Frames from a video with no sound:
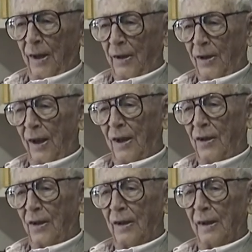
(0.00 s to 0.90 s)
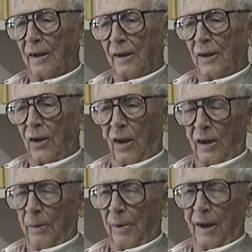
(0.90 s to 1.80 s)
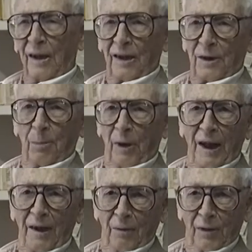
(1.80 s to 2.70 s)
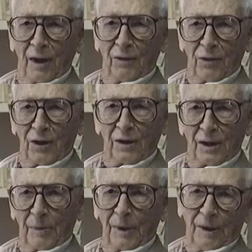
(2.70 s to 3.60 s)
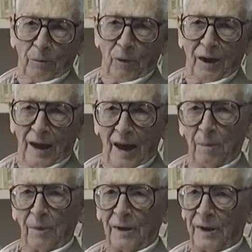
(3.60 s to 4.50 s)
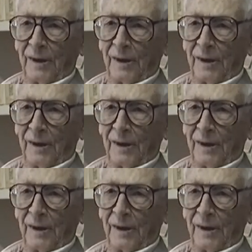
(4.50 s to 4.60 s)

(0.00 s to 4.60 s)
station and talked to me and explained when I was just coming in what happened.